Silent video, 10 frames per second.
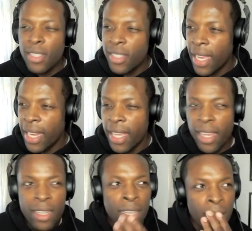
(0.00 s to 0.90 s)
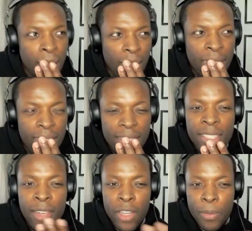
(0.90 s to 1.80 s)
the saying again? I think it's
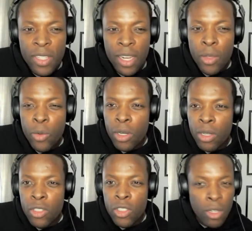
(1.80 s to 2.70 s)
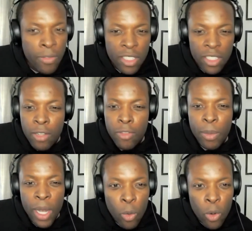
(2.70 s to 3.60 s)
70% of the world's surface is covered
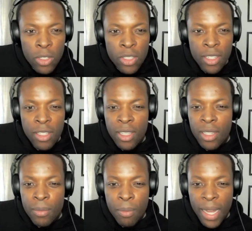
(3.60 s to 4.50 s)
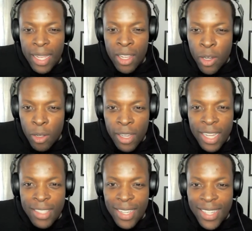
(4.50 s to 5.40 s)
by water and the other by N'Golo
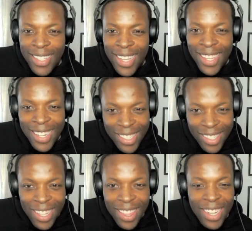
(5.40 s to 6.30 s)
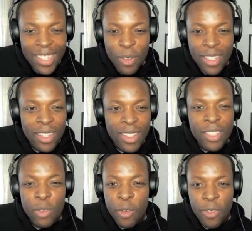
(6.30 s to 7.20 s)
Kante. I think that's what
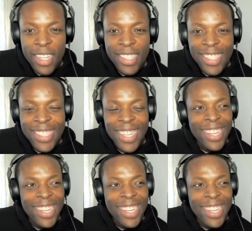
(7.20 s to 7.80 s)
the phrase is.